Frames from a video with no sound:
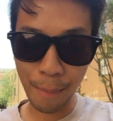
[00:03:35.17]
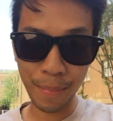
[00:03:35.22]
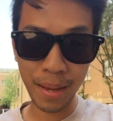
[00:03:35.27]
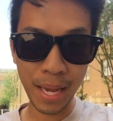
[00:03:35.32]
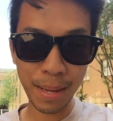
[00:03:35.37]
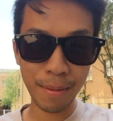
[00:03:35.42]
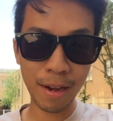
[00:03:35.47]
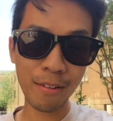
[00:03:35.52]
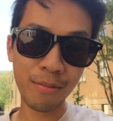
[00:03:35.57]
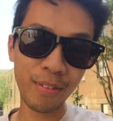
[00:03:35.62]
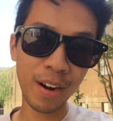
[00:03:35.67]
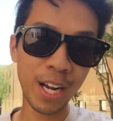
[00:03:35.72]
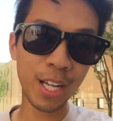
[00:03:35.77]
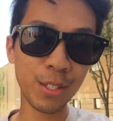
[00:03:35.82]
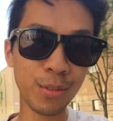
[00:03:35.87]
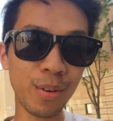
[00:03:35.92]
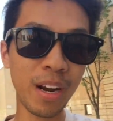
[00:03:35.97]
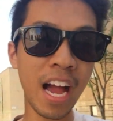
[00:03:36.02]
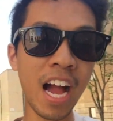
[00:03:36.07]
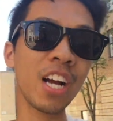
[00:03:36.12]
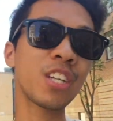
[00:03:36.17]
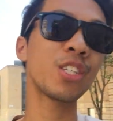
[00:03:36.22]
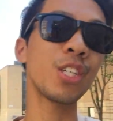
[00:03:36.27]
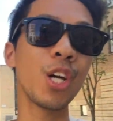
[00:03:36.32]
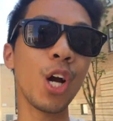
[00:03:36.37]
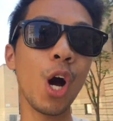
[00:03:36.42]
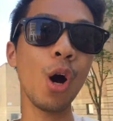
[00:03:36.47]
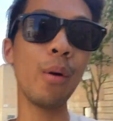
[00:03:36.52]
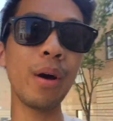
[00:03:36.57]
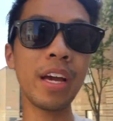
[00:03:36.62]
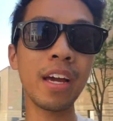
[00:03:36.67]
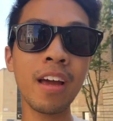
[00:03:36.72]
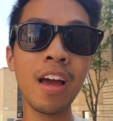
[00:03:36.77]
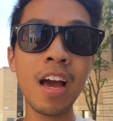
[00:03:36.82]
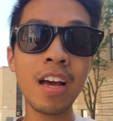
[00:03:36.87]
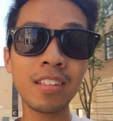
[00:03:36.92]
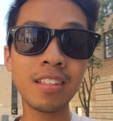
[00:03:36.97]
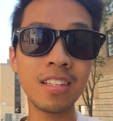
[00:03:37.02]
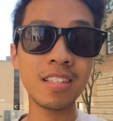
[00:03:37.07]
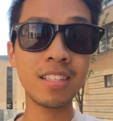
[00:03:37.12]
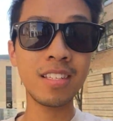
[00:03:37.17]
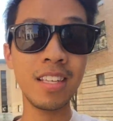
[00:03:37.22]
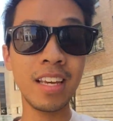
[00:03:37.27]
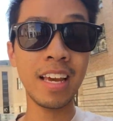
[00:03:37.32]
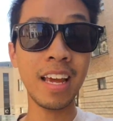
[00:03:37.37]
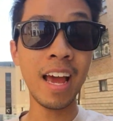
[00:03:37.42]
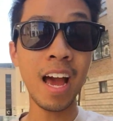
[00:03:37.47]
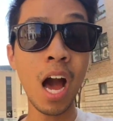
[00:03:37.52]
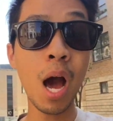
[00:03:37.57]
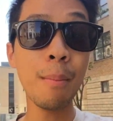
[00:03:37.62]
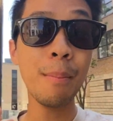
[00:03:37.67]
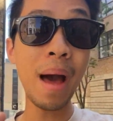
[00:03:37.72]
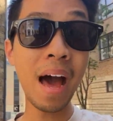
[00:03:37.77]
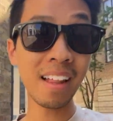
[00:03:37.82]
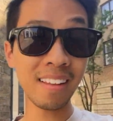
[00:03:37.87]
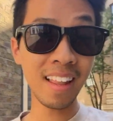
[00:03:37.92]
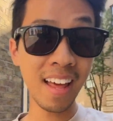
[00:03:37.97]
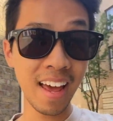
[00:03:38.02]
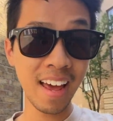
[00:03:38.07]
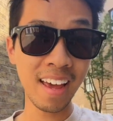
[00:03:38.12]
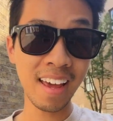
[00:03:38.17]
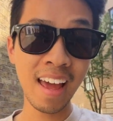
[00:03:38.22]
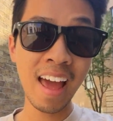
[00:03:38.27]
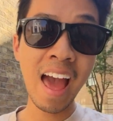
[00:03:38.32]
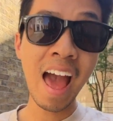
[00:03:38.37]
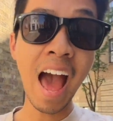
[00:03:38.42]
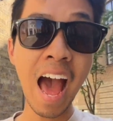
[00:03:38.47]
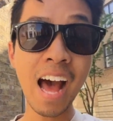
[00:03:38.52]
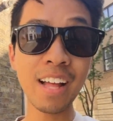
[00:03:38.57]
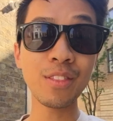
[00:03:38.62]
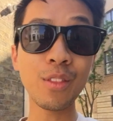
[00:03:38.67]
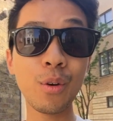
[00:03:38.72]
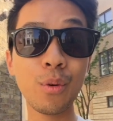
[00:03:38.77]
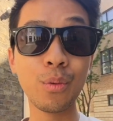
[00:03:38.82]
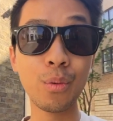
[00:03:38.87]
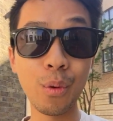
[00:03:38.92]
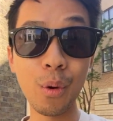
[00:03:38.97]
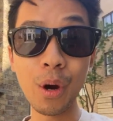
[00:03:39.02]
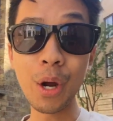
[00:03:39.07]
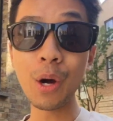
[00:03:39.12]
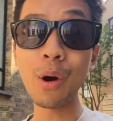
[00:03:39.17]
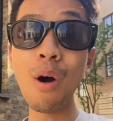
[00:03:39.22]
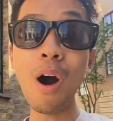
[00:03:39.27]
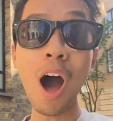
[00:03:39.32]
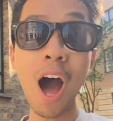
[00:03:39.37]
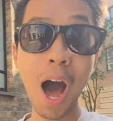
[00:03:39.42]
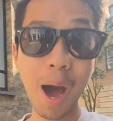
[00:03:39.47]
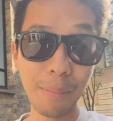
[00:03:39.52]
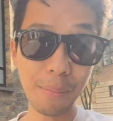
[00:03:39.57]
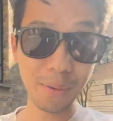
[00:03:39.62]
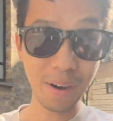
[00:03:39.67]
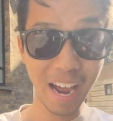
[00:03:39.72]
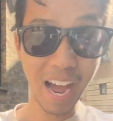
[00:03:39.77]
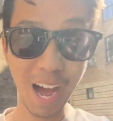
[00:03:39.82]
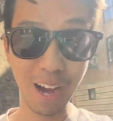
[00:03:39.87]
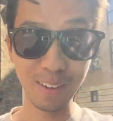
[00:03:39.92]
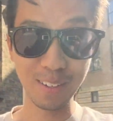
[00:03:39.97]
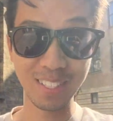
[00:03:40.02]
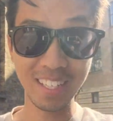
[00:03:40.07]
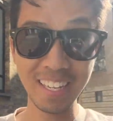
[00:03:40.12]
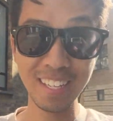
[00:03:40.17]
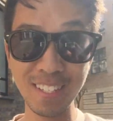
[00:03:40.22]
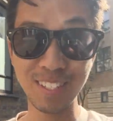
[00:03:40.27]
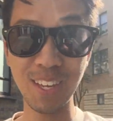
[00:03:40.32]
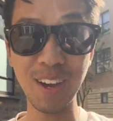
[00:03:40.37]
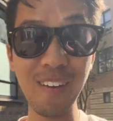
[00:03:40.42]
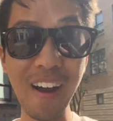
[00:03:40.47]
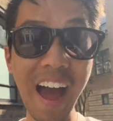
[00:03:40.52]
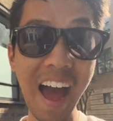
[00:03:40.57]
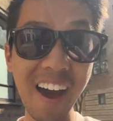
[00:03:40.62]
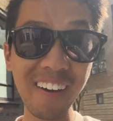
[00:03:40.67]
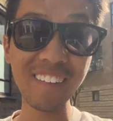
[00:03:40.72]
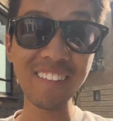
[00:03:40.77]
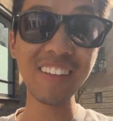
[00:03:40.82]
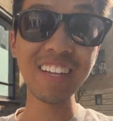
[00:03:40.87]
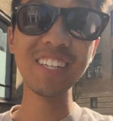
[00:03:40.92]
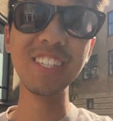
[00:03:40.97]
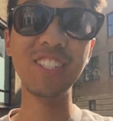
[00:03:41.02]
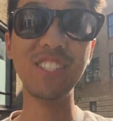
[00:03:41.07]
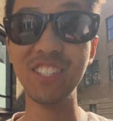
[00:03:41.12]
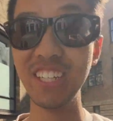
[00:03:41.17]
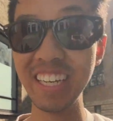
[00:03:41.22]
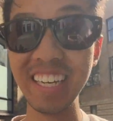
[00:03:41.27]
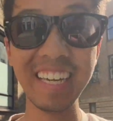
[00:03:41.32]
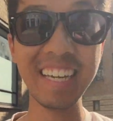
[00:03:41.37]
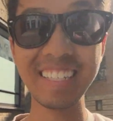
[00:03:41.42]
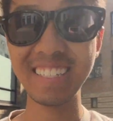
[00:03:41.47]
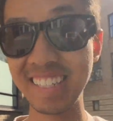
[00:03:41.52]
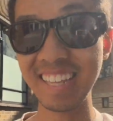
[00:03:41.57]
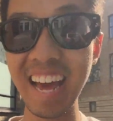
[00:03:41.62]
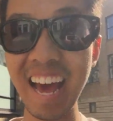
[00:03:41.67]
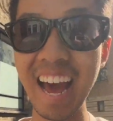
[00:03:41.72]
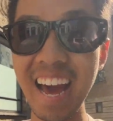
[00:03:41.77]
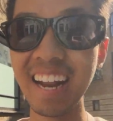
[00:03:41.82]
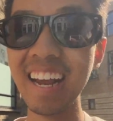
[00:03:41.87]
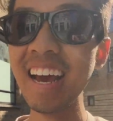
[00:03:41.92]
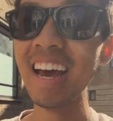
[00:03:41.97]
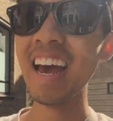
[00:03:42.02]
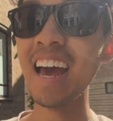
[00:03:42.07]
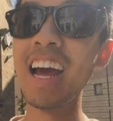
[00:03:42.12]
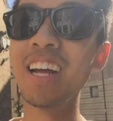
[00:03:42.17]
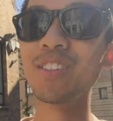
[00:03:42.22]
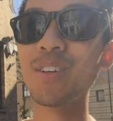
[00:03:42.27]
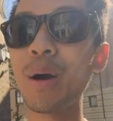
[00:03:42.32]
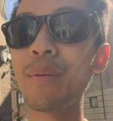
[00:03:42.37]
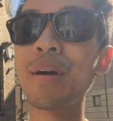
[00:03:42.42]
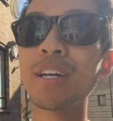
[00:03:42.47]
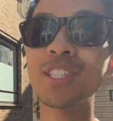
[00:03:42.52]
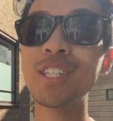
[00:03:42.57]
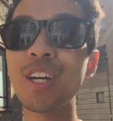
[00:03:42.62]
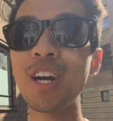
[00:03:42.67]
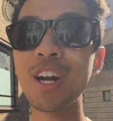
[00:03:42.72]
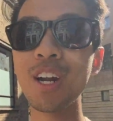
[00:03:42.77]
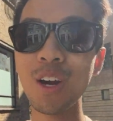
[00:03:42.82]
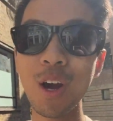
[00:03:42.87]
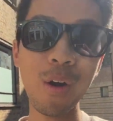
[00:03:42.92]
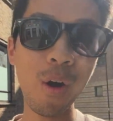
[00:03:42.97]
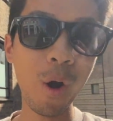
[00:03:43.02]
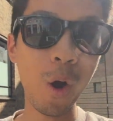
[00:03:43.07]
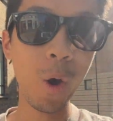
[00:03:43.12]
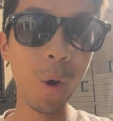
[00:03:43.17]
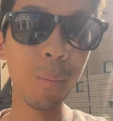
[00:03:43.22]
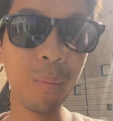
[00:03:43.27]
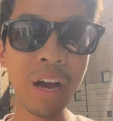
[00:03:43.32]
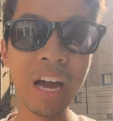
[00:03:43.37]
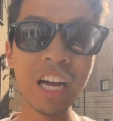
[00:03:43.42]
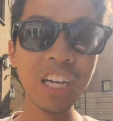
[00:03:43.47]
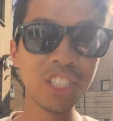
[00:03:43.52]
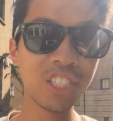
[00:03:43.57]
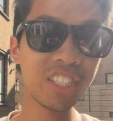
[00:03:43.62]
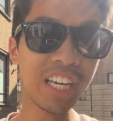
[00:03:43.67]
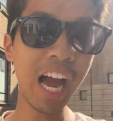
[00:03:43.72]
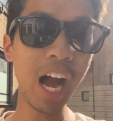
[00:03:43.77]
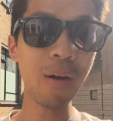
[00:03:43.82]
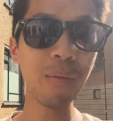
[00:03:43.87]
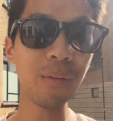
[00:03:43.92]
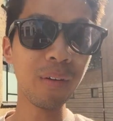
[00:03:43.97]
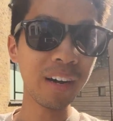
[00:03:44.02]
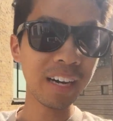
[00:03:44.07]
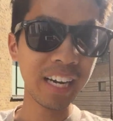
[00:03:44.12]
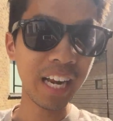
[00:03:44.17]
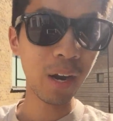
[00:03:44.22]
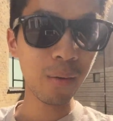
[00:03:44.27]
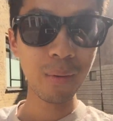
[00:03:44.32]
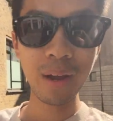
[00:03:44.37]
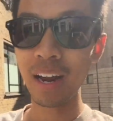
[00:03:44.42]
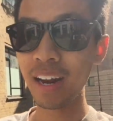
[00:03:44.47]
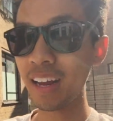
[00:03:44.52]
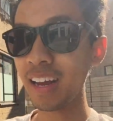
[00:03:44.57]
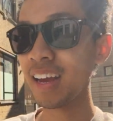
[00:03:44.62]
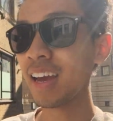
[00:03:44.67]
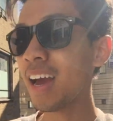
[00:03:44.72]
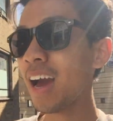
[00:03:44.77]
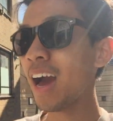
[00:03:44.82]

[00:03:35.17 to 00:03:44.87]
Me and my friends were actually going to see a ballet at the Royal Opera House. And so how legit is that? And so I'm actually gonna go home, shower, and get ready.